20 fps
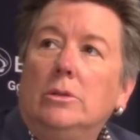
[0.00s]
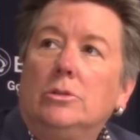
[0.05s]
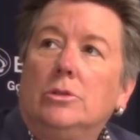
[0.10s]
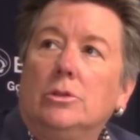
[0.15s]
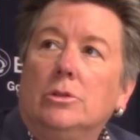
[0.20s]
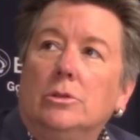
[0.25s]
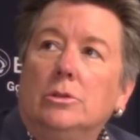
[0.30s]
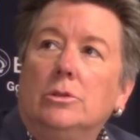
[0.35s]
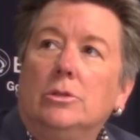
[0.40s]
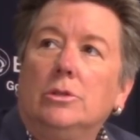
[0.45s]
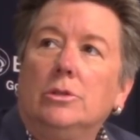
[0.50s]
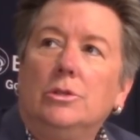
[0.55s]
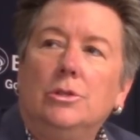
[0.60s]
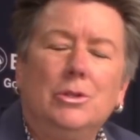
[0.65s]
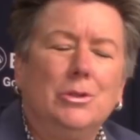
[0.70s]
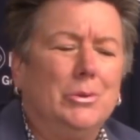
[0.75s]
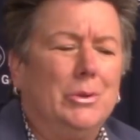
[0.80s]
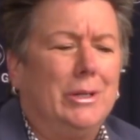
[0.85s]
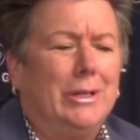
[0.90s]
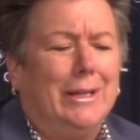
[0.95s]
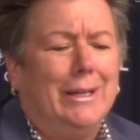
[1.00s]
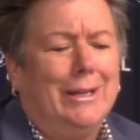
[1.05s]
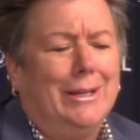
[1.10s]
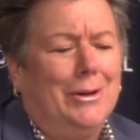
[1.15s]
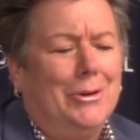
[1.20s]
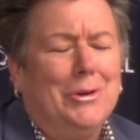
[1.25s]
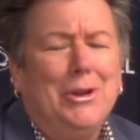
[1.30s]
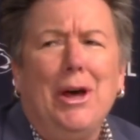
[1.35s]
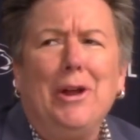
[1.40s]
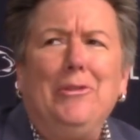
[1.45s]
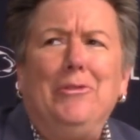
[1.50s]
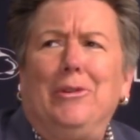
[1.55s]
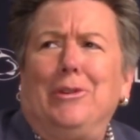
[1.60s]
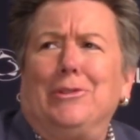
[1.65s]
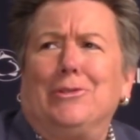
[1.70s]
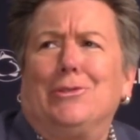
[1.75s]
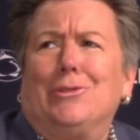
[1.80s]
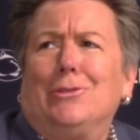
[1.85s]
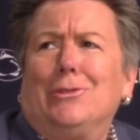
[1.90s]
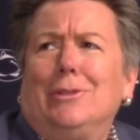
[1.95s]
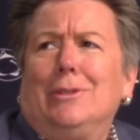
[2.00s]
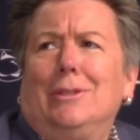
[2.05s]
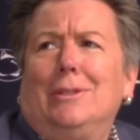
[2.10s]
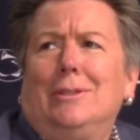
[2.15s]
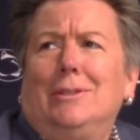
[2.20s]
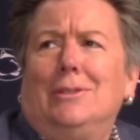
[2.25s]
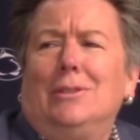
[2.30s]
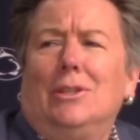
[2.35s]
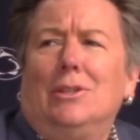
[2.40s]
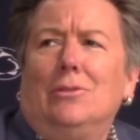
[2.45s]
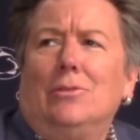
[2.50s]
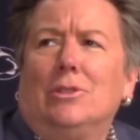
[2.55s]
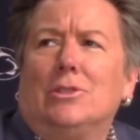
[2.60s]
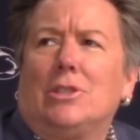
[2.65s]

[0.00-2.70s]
to do it. None of